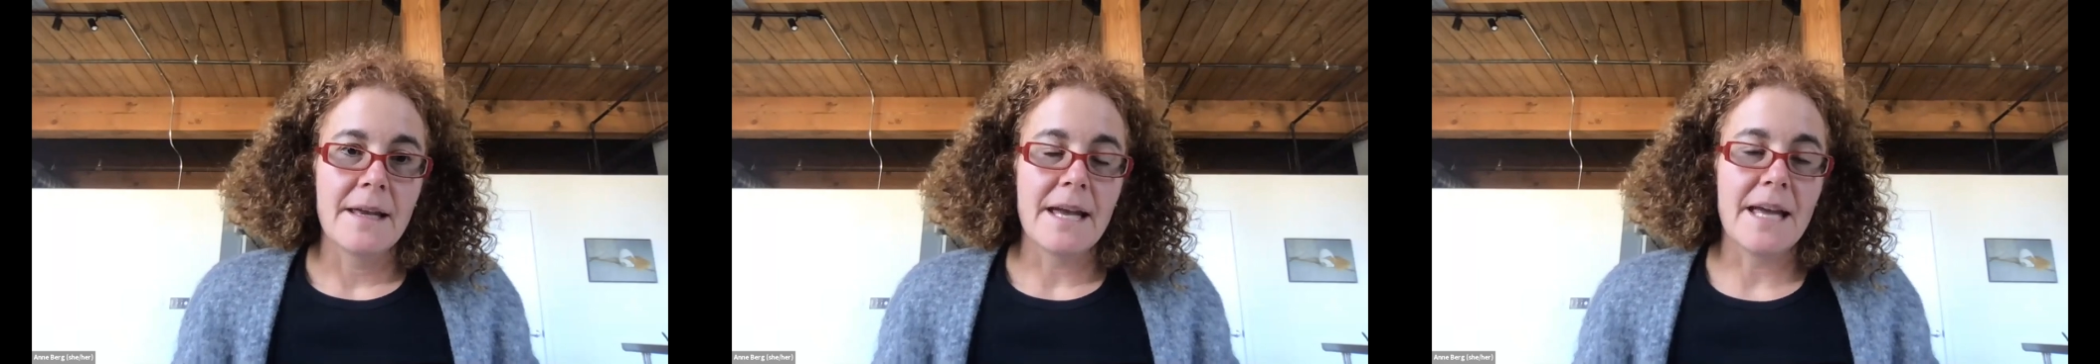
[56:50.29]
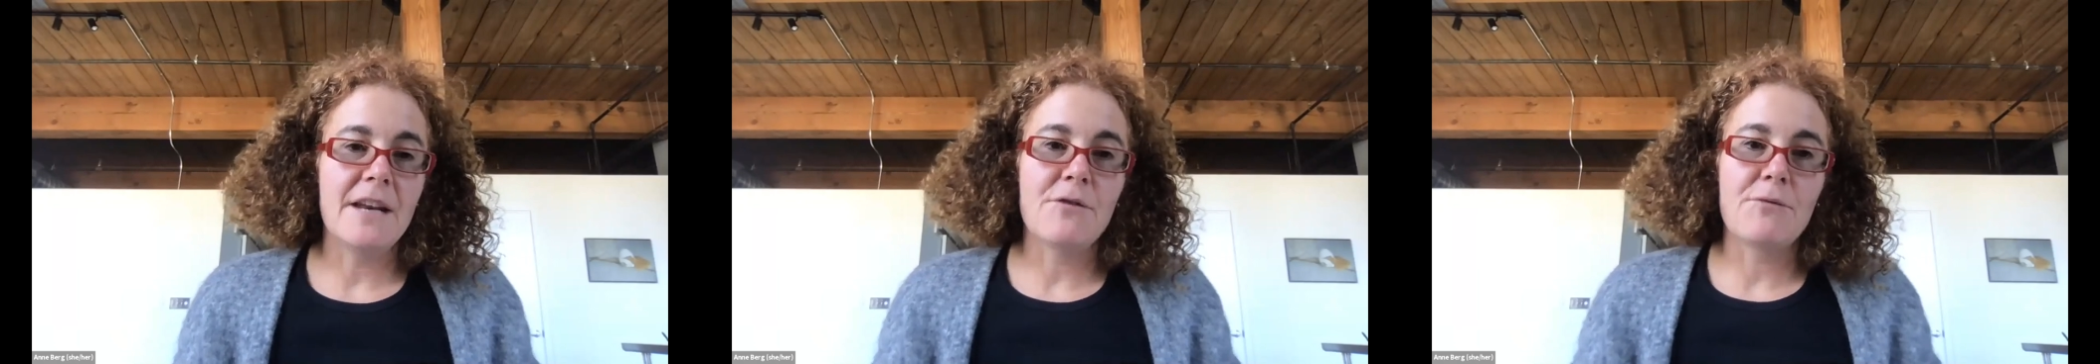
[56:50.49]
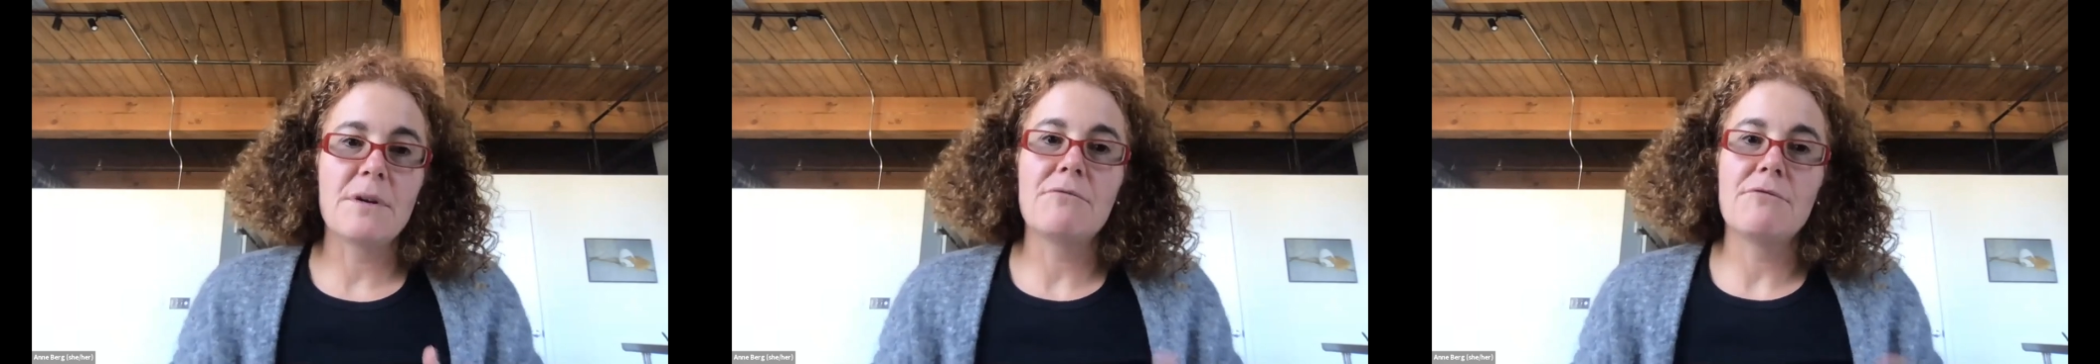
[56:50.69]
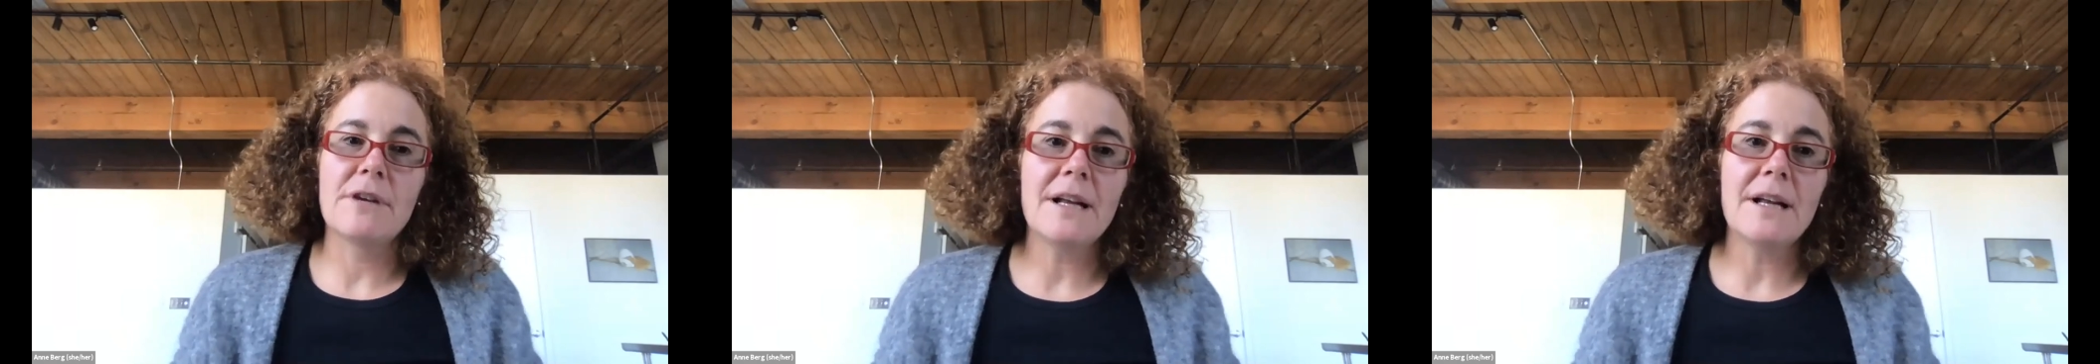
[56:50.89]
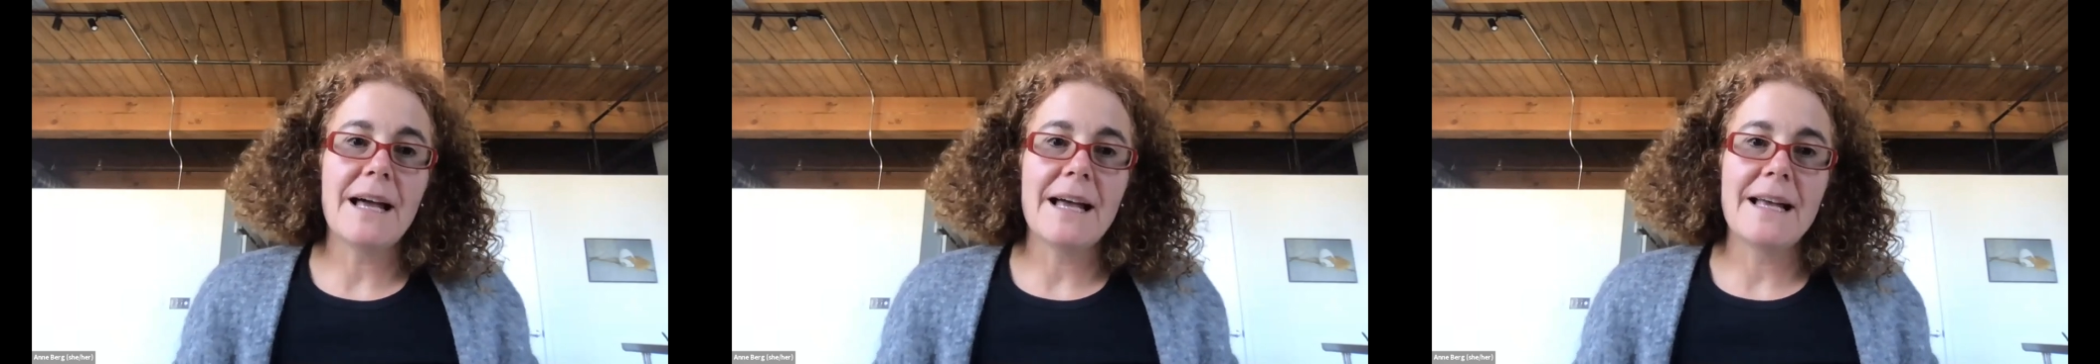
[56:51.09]
And if we
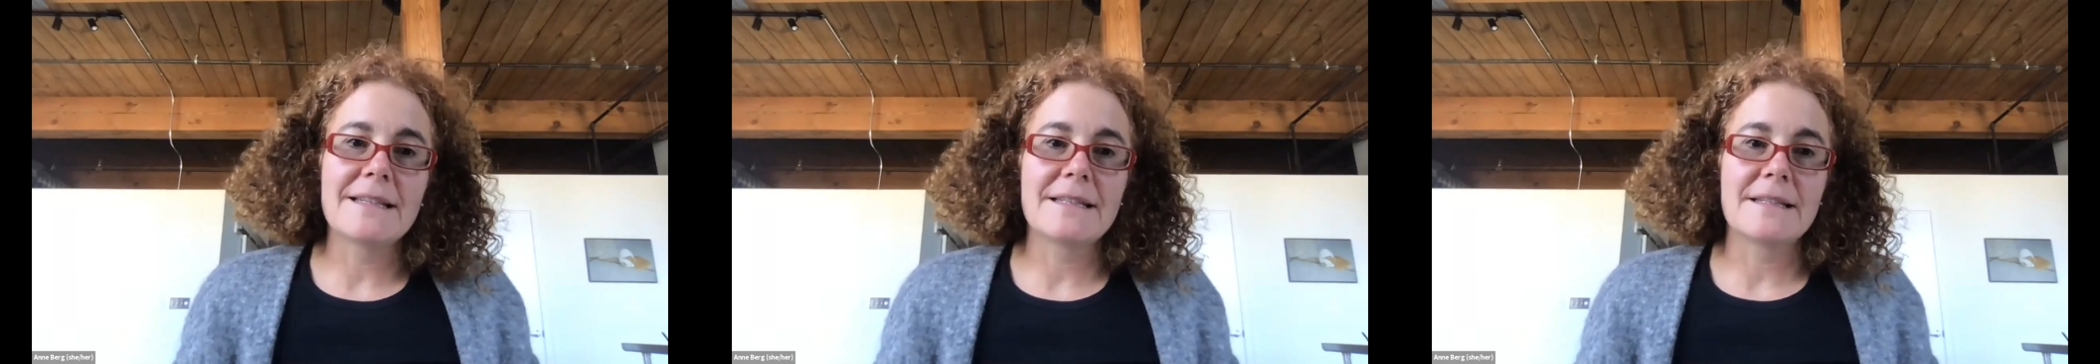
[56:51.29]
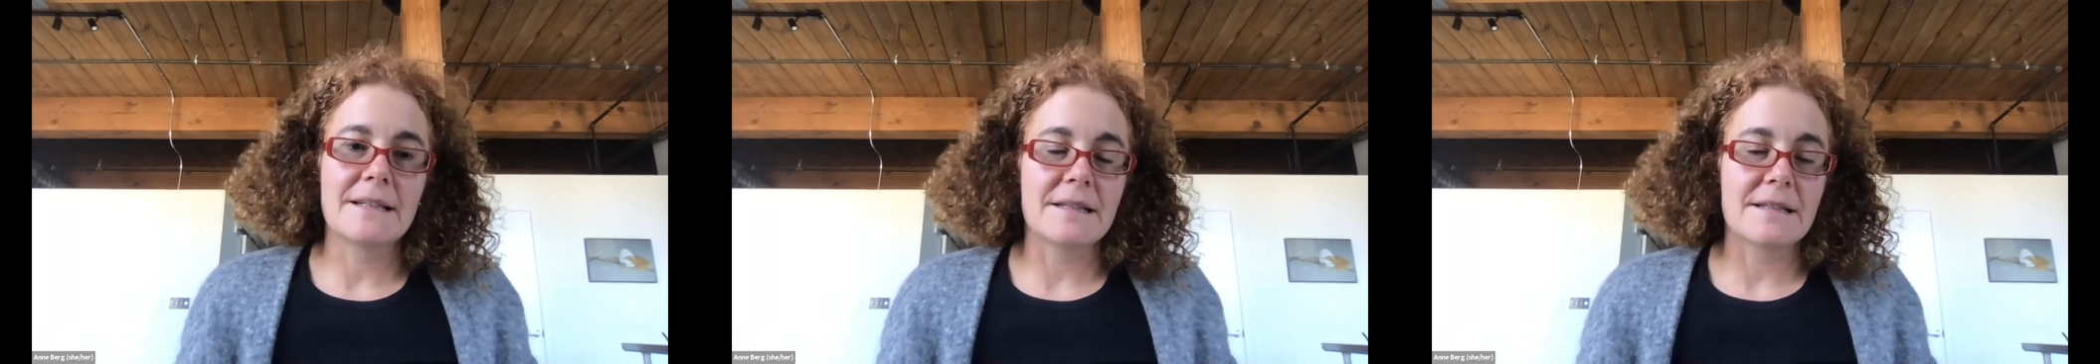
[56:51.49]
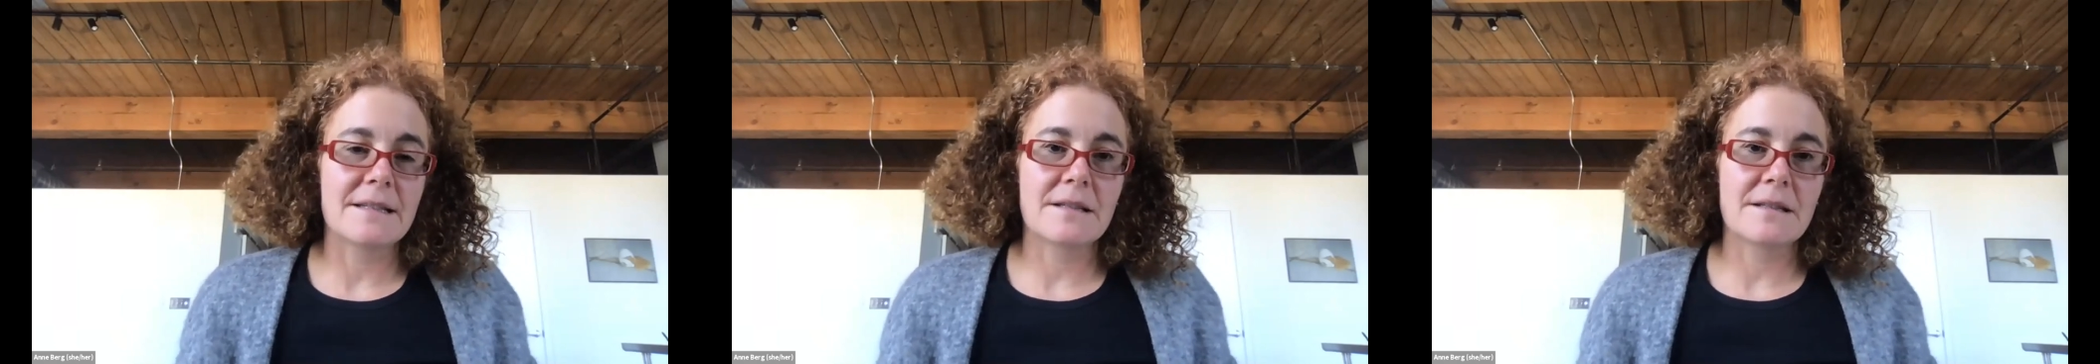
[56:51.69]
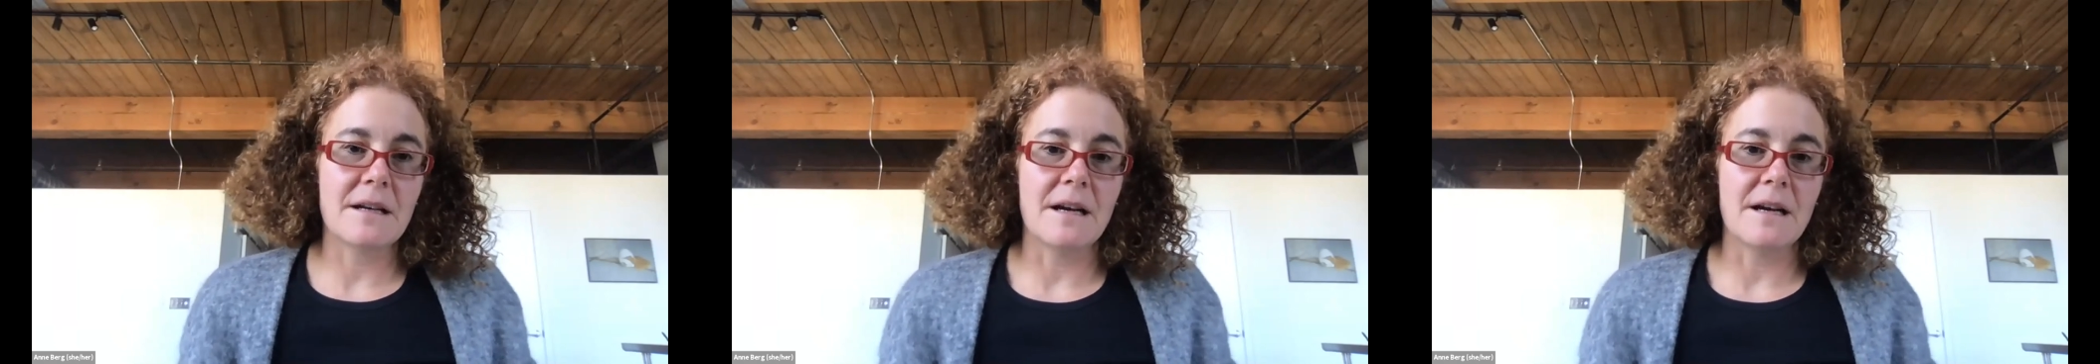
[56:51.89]
realize this